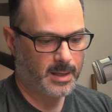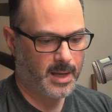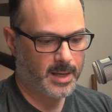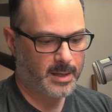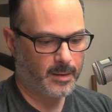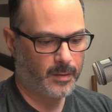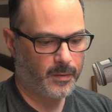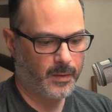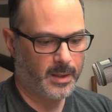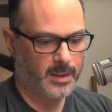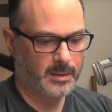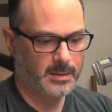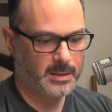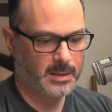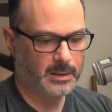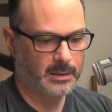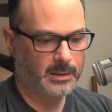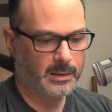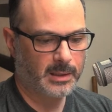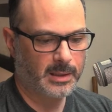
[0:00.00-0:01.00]
kind of thing to
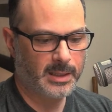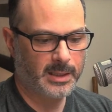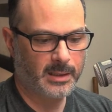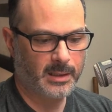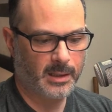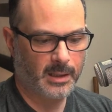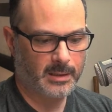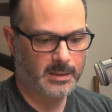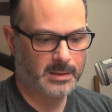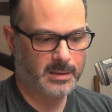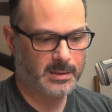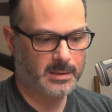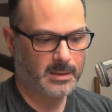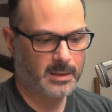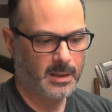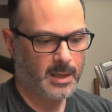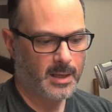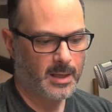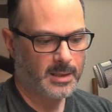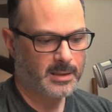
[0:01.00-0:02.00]
lead us.
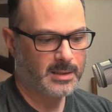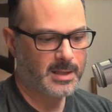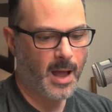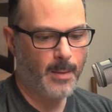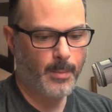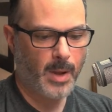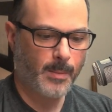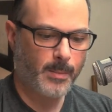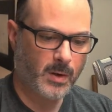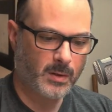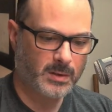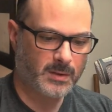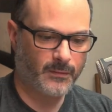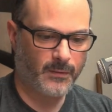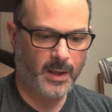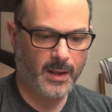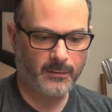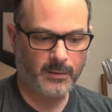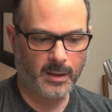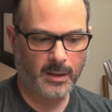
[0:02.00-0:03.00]
It's not my most
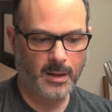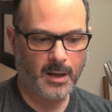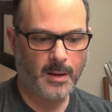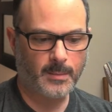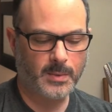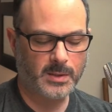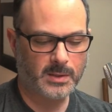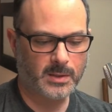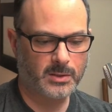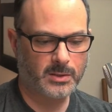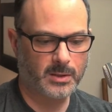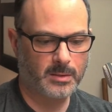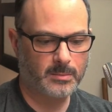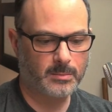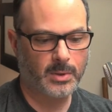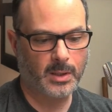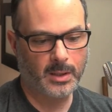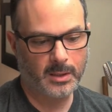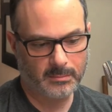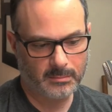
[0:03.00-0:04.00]
favorite composition,
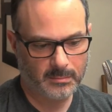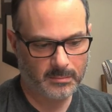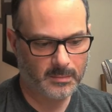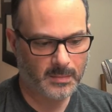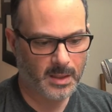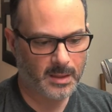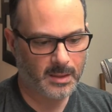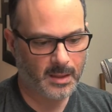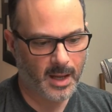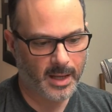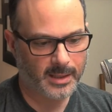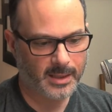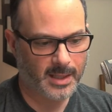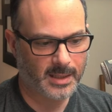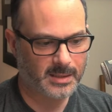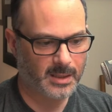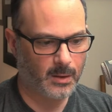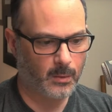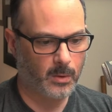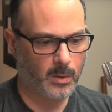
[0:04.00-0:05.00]
but it I
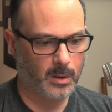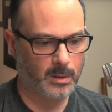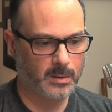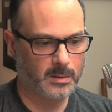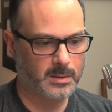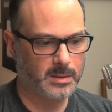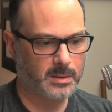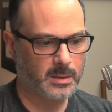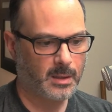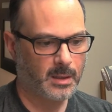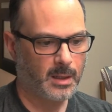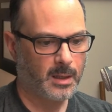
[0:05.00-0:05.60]
guess it works.